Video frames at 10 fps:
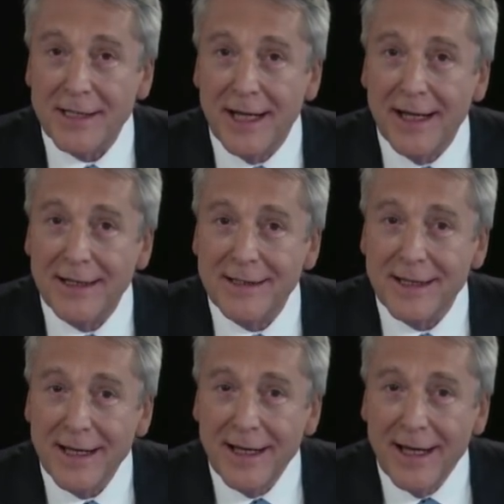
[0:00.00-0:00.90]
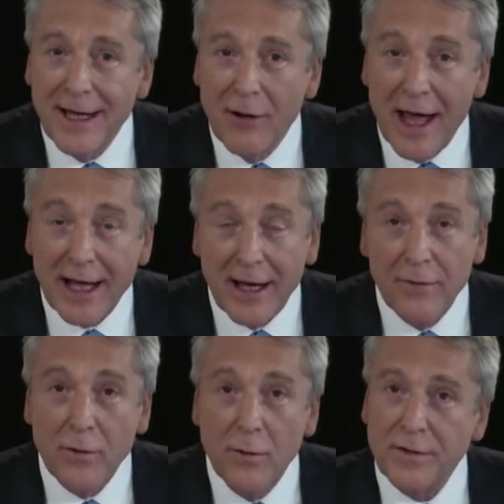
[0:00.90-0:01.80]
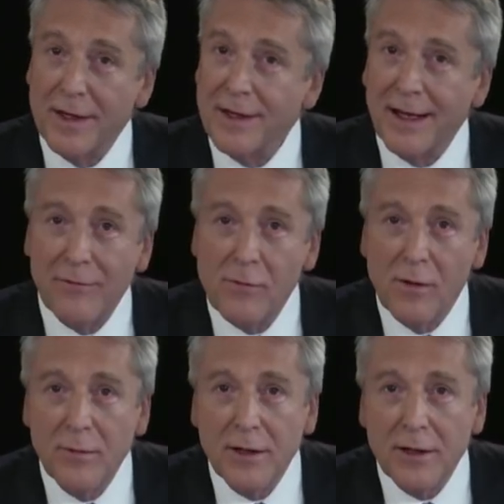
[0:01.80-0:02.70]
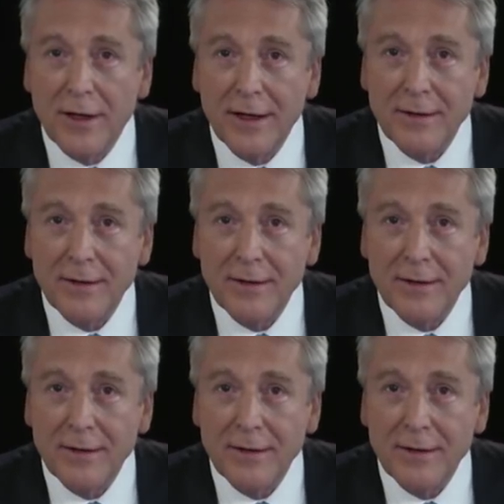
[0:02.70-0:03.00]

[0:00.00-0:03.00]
And, you know, echo, of course, I think everyone would agree,